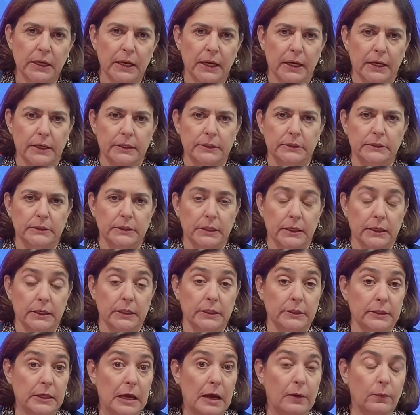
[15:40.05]
And
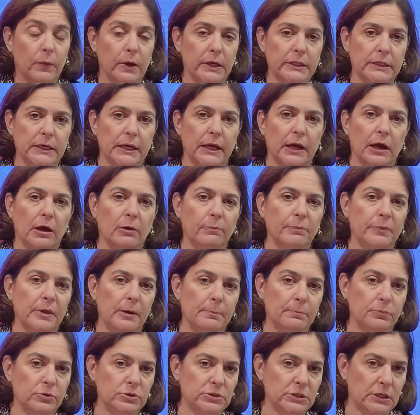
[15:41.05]
in that way, they helped
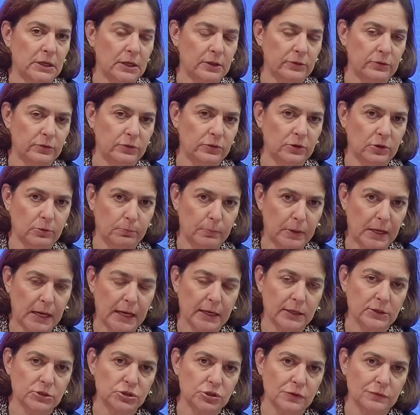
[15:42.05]
them put together their
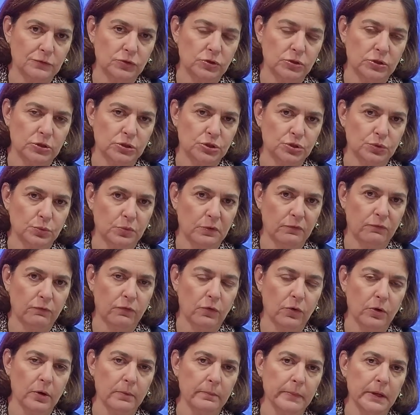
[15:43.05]
package of judicial
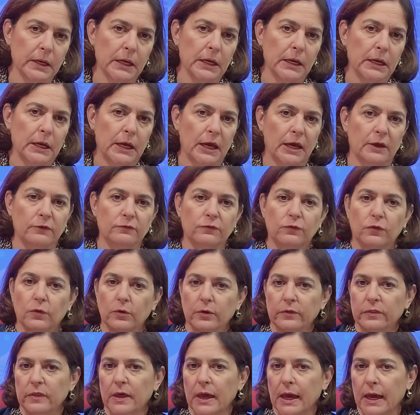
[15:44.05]
reform. And
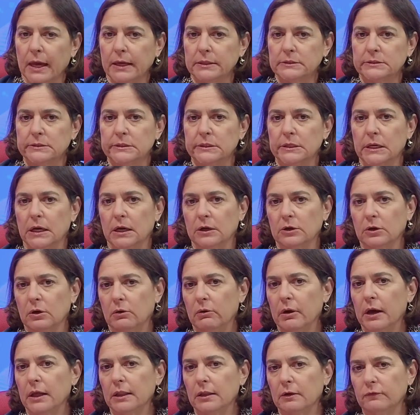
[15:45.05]
for that, a
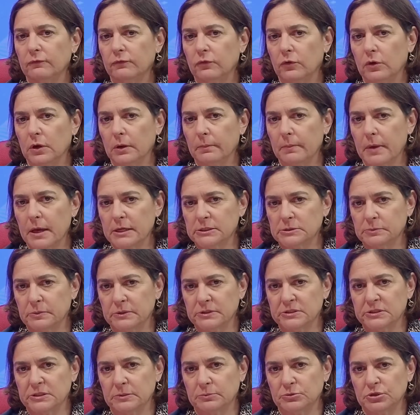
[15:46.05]
Kohelet Forum has
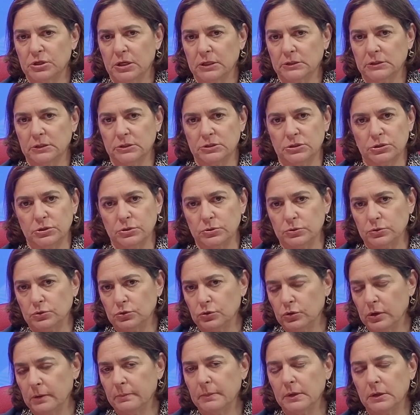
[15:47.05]
been subjected to
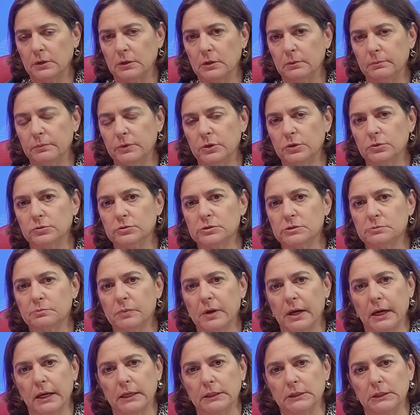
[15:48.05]
criminal abuse
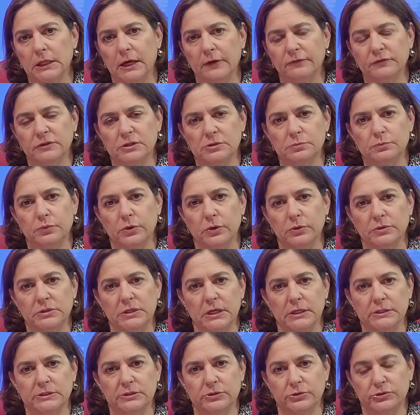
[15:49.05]
by leftist
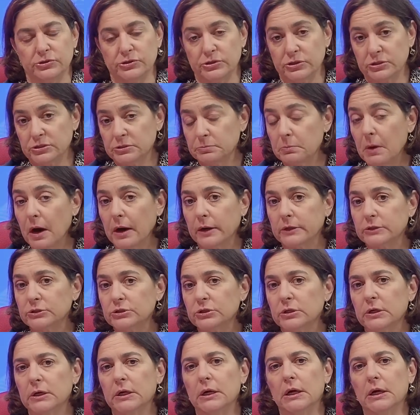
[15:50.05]
protesters since March.